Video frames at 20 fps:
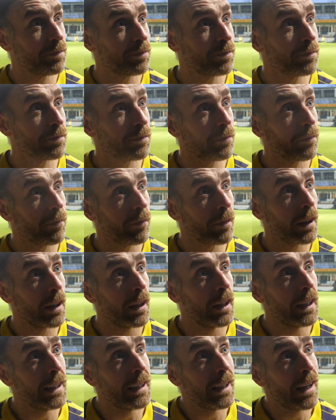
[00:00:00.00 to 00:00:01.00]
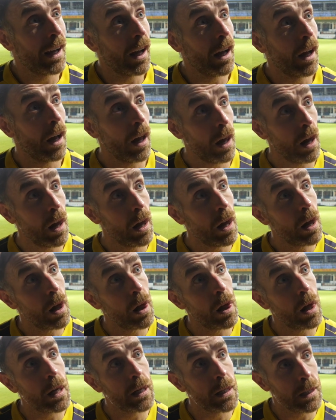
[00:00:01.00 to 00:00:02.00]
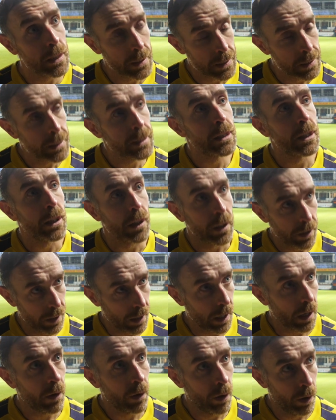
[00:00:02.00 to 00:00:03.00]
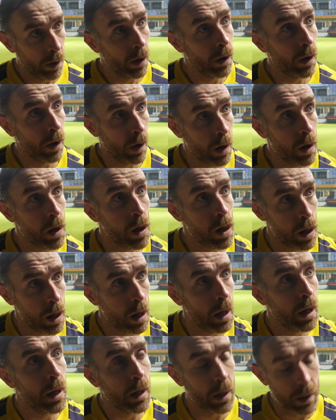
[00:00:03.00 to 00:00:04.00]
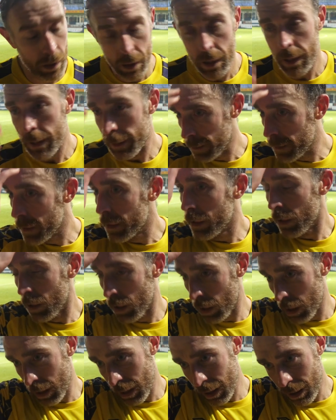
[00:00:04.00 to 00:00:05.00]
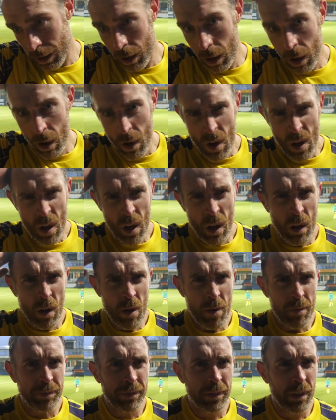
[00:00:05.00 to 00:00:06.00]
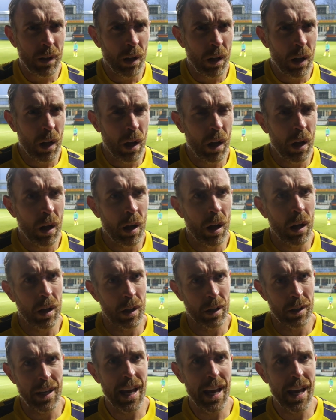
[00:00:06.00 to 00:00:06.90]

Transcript: Successive points, still looking for our first win yeah. of this calendar year, but there's, there's, positives to take now going into the weekend.